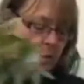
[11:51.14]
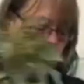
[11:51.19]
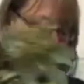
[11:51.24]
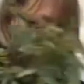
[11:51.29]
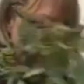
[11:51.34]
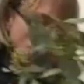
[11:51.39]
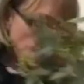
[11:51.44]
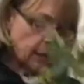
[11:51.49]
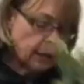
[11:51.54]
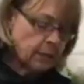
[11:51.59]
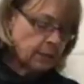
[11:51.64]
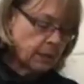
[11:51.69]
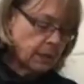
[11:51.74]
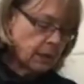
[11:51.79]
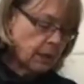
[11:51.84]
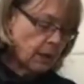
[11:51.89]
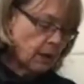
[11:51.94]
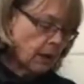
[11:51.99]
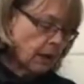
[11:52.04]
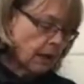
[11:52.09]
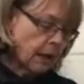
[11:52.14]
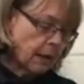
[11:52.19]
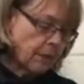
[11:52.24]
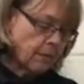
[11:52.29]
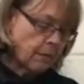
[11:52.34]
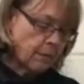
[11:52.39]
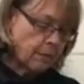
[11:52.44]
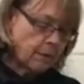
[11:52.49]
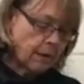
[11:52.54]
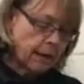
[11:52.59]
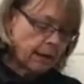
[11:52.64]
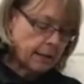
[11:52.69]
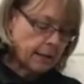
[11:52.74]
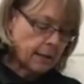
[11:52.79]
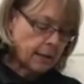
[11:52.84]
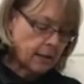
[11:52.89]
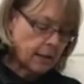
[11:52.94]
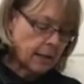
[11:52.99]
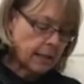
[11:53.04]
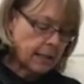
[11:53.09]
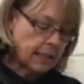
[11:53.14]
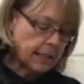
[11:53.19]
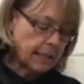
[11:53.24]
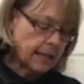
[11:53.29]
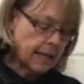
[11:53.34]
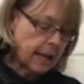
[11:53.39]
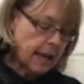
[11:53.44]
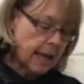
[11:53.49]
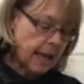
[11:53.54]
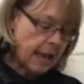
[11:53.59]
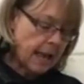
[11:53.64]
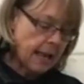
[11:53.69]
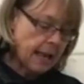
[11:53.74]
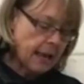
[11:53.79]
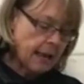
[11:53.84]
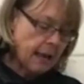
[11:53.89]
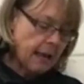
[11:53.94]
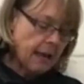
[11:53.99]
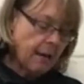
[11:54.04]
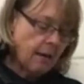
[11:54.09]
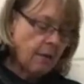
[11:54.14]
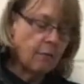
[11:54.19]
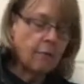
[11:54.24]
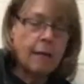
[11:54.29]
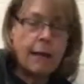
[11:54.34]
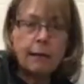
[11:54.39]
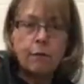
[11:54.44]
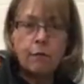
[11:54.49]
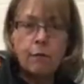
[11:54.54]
for example, at Christmas time and Valentine's Day,